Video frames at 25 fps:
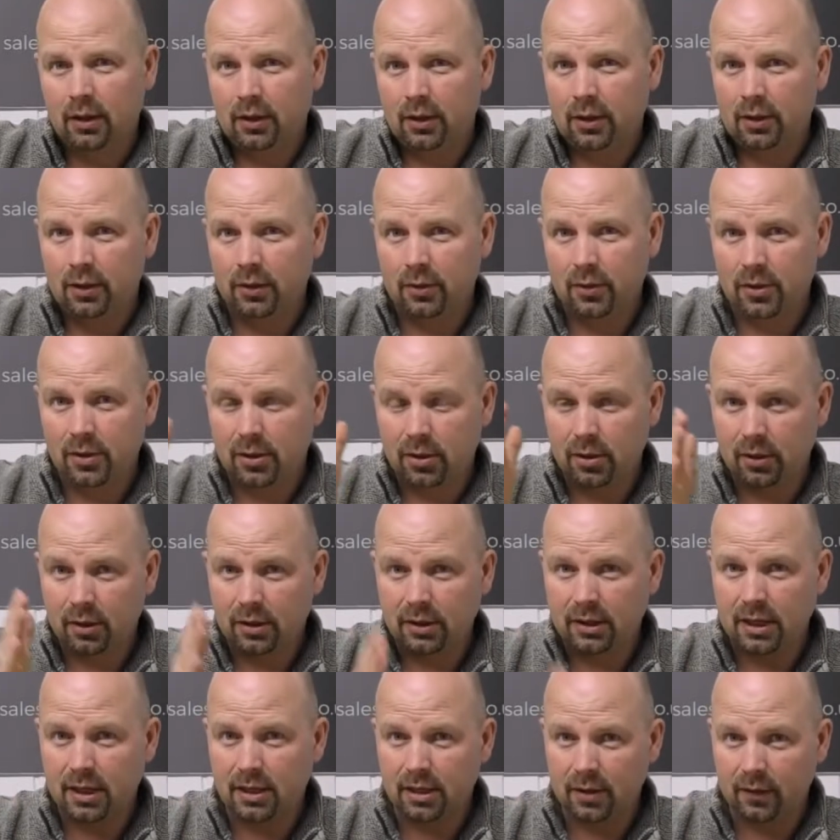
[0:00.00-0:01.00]
whose
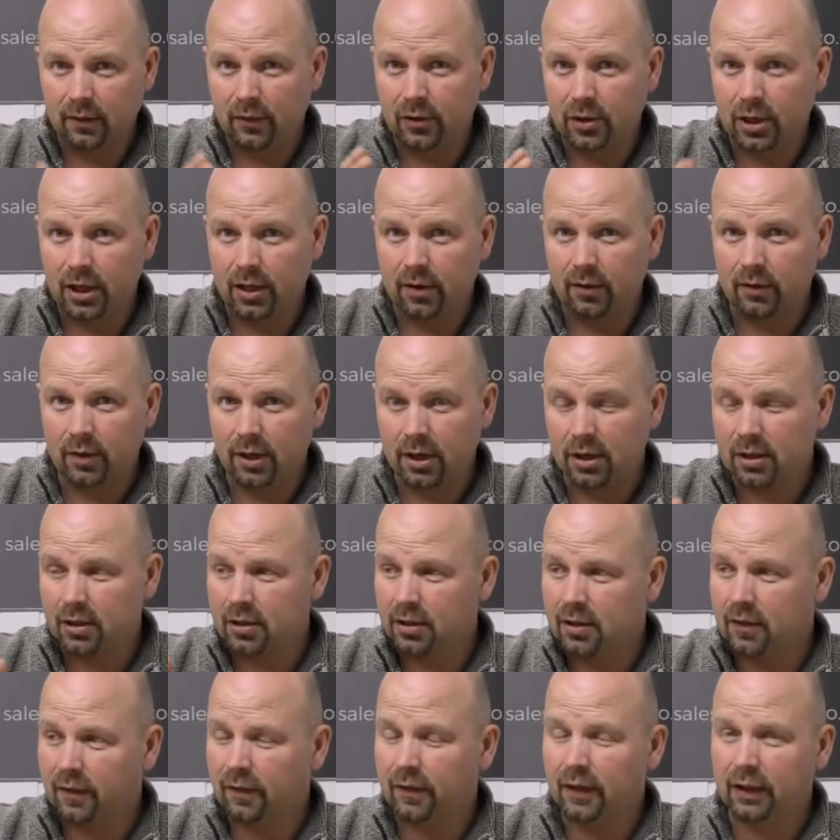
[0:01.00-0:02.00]
successive
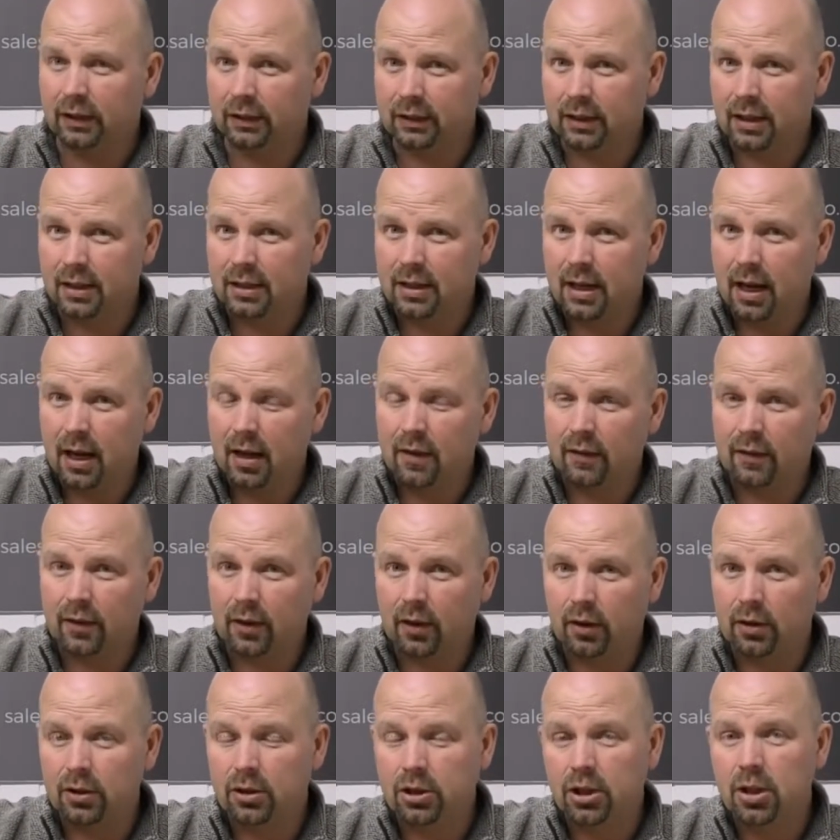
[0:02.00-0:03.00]
generations of filters have
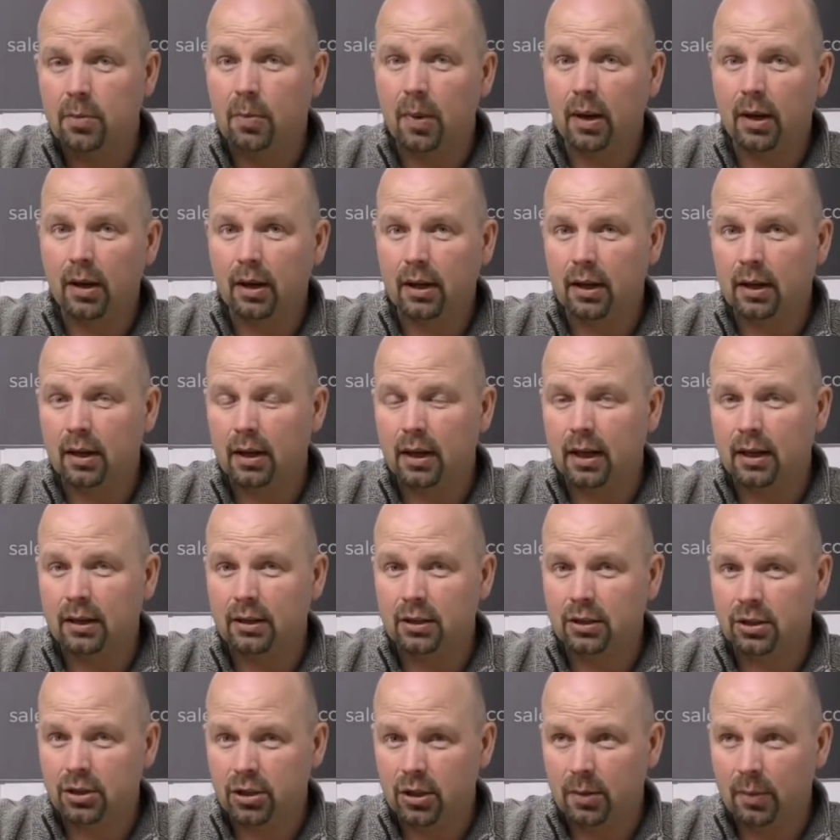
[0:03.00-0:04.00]
got cheaper
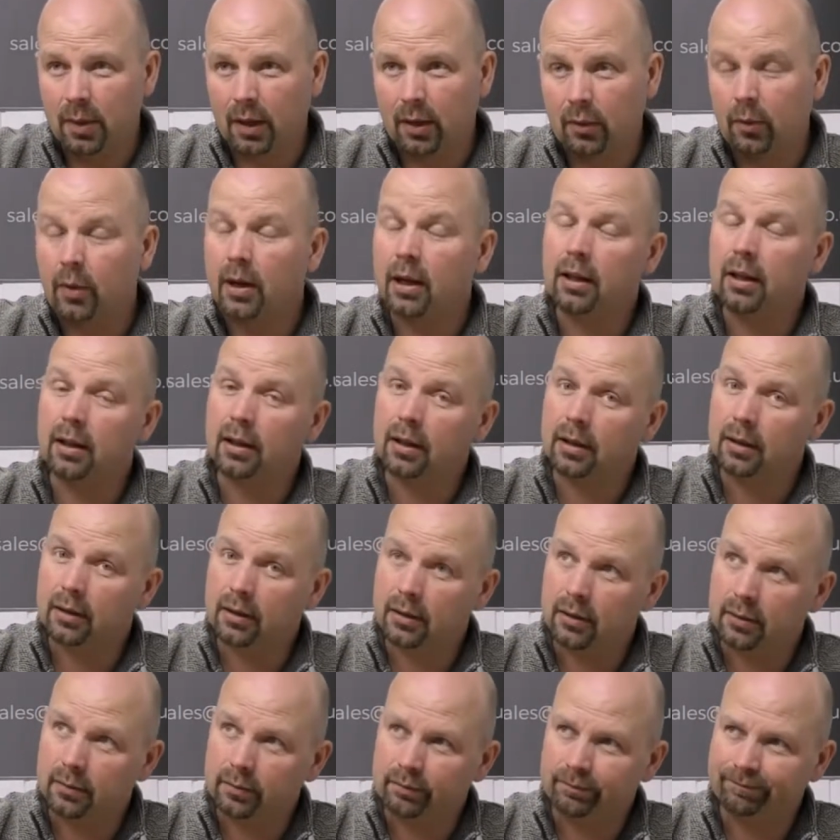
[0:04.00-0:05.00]
and cheaper. Well,
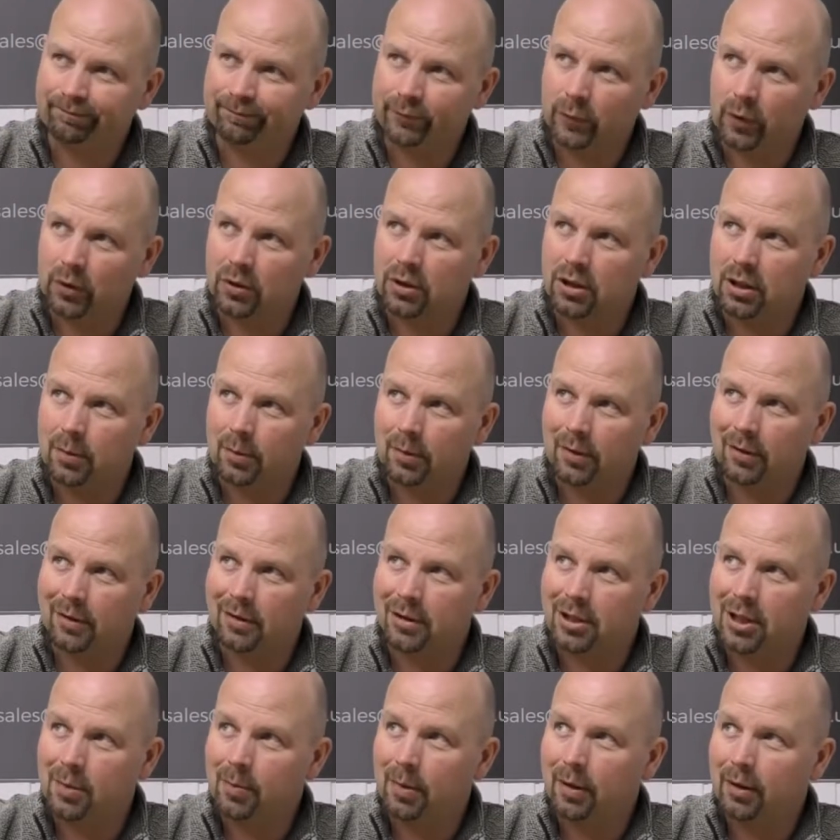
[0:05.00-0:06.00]
not cheaper and
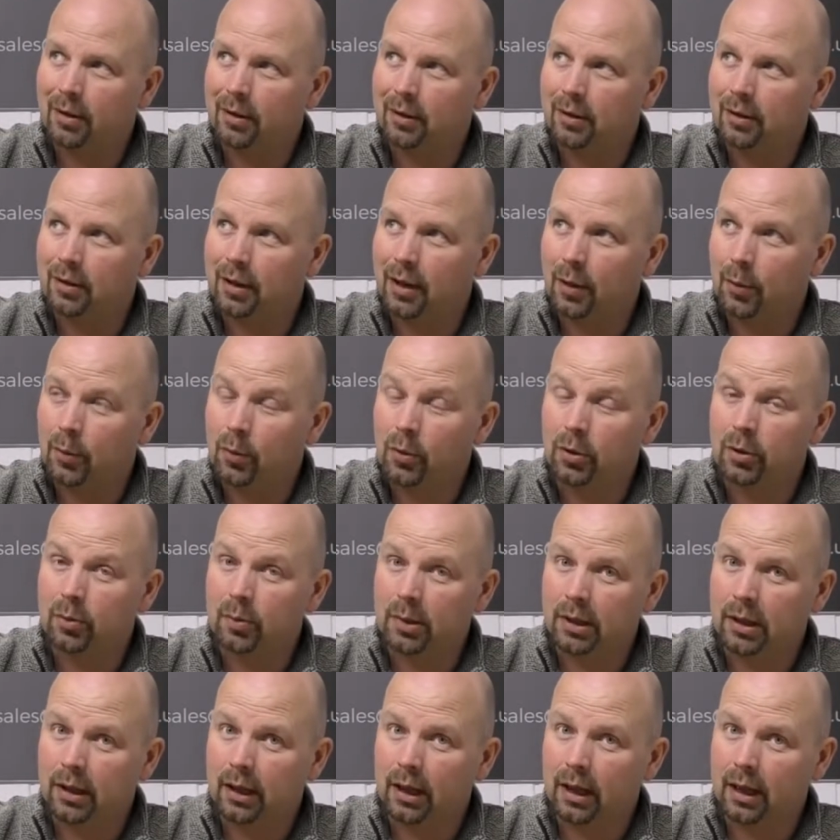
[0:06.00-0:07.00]
cheaper, that would
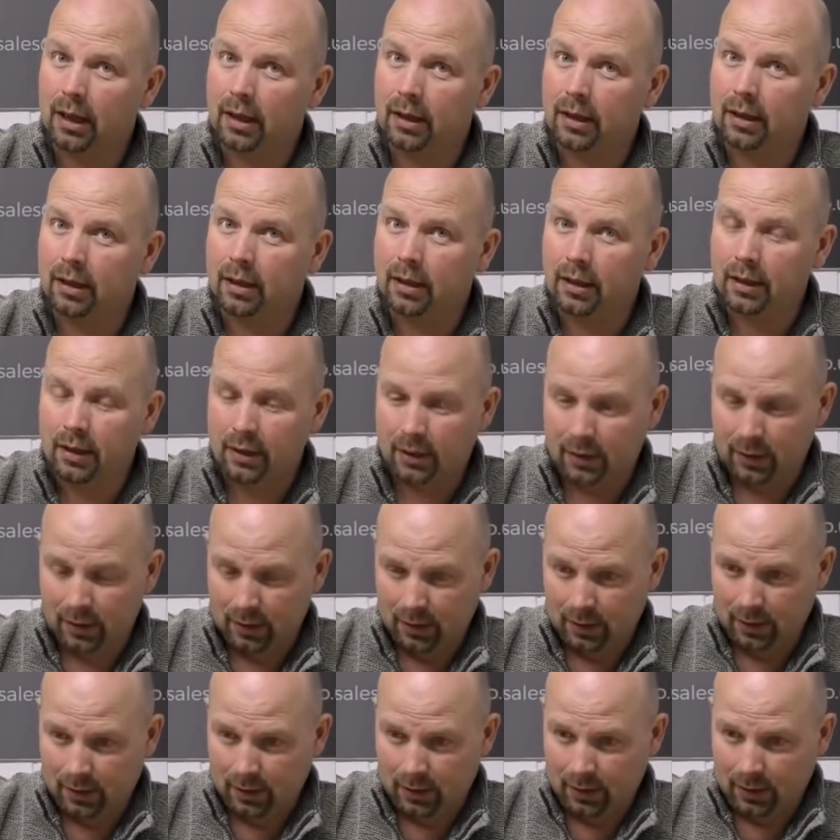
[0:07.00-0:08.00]
be a lie.
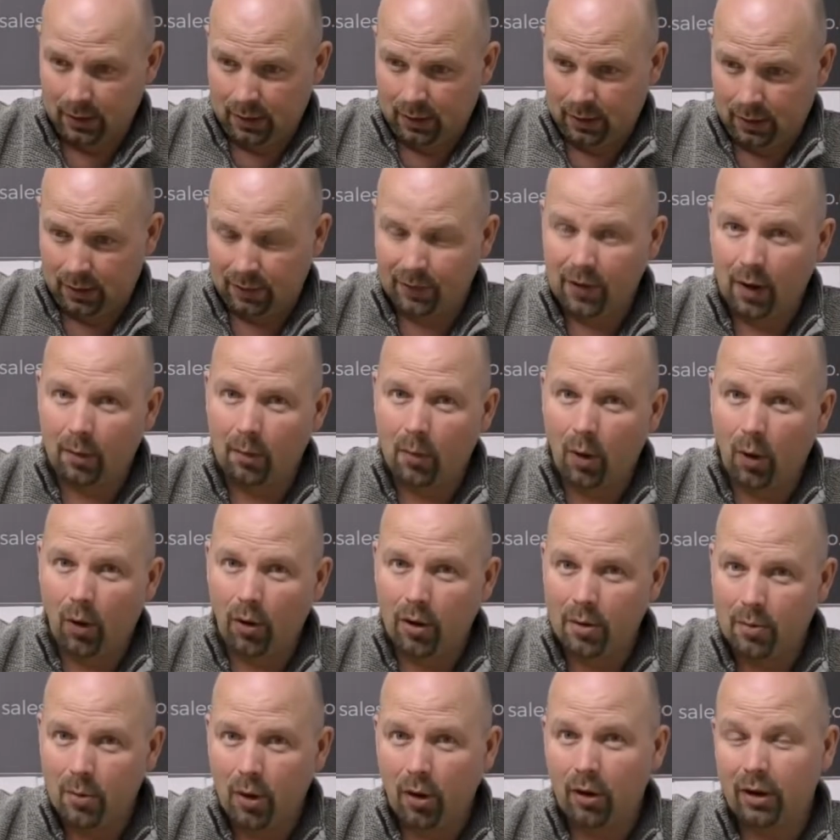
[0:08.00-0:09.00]
They've got more
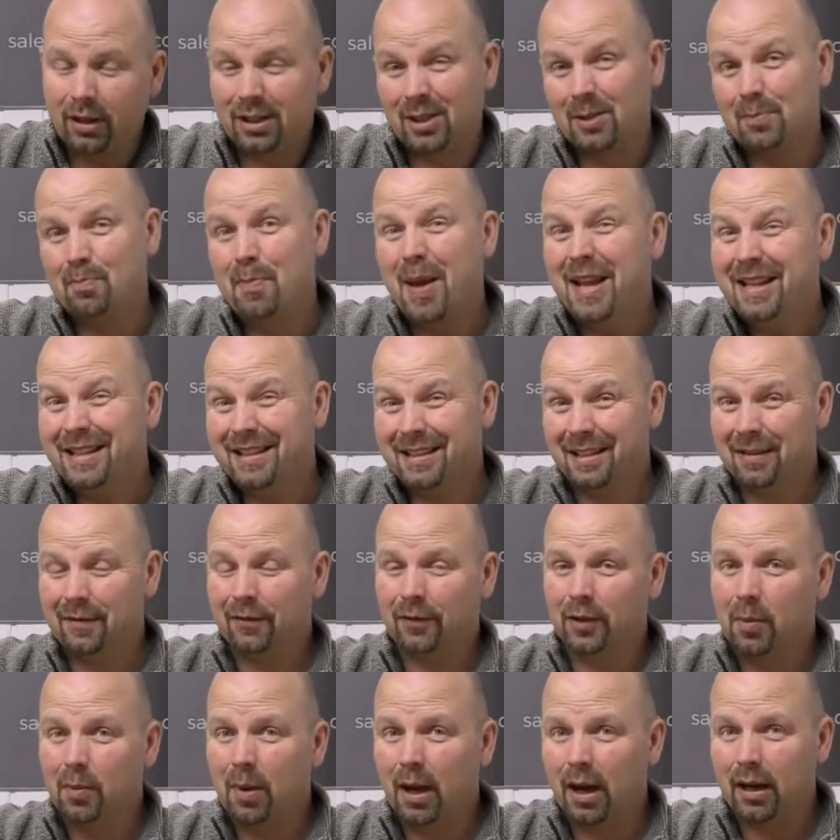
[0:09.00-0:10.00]
and more expensive
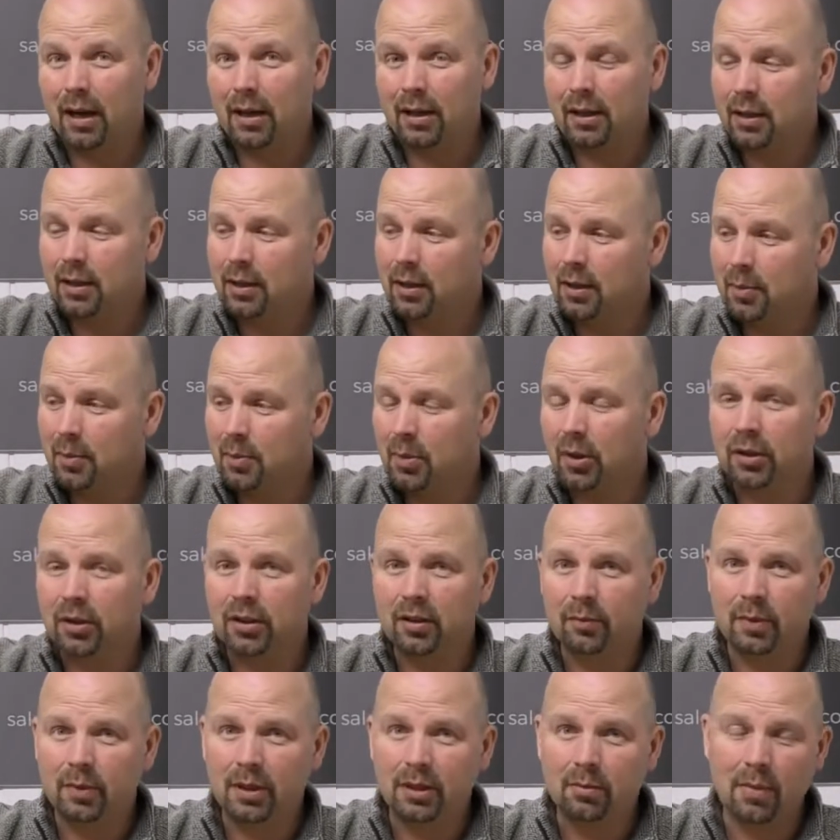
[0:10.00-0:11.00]
to buy, but
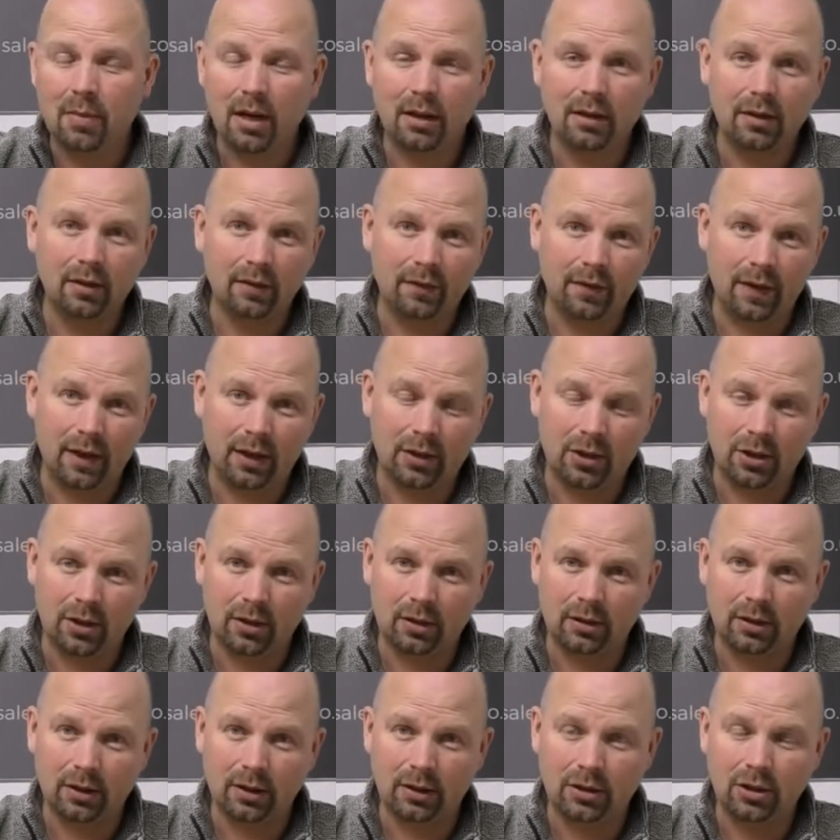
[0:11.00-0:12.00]
they've been
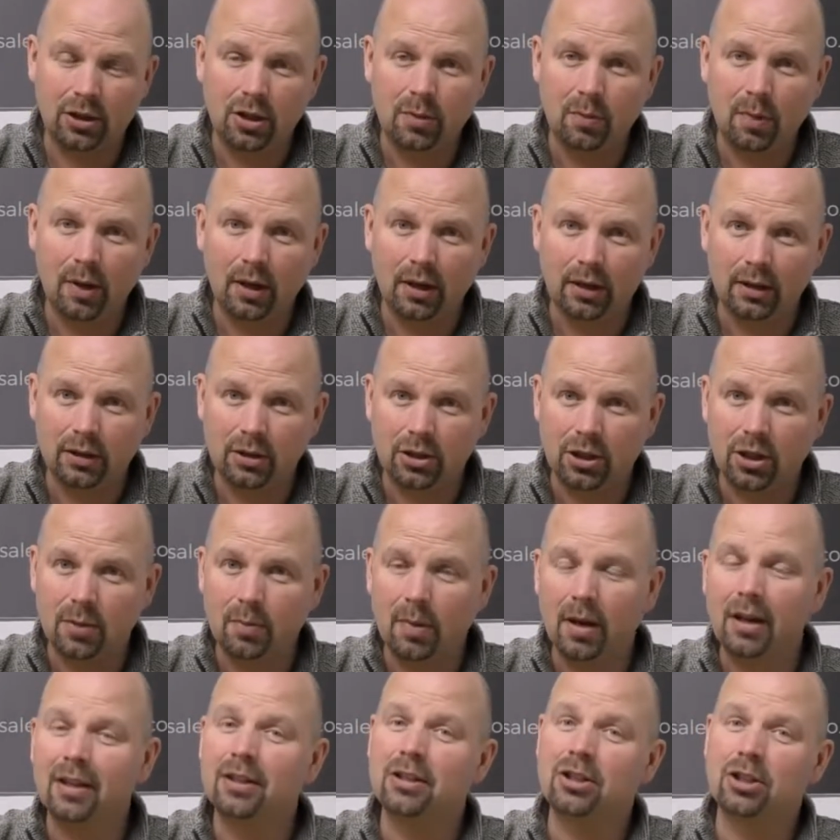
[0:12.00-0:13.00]
manufactured cheaper and cheaper
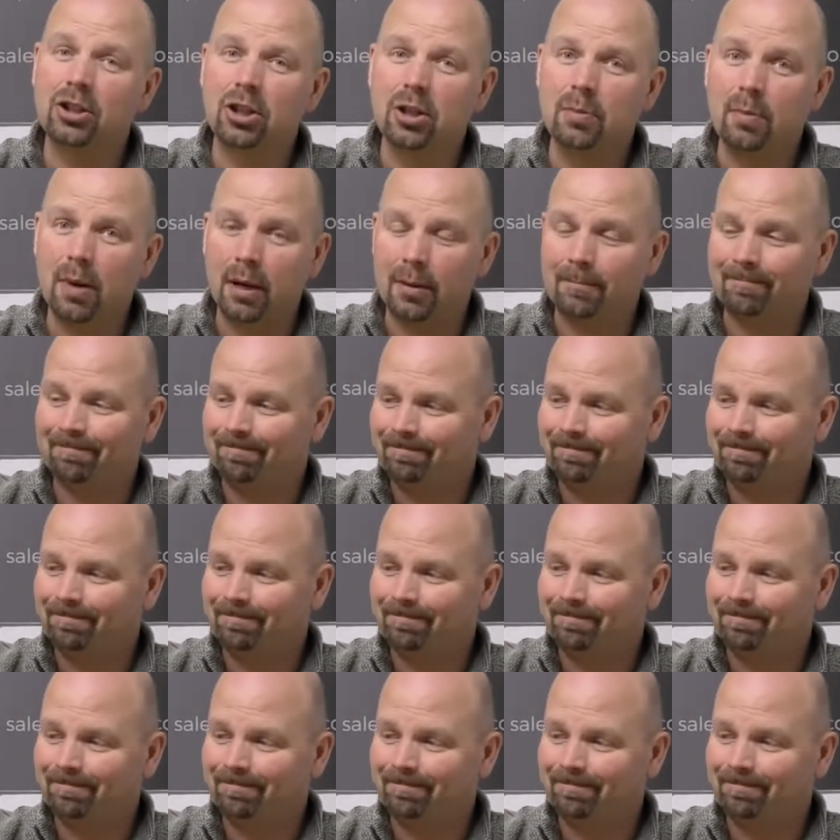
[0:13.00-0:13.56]
and cheaper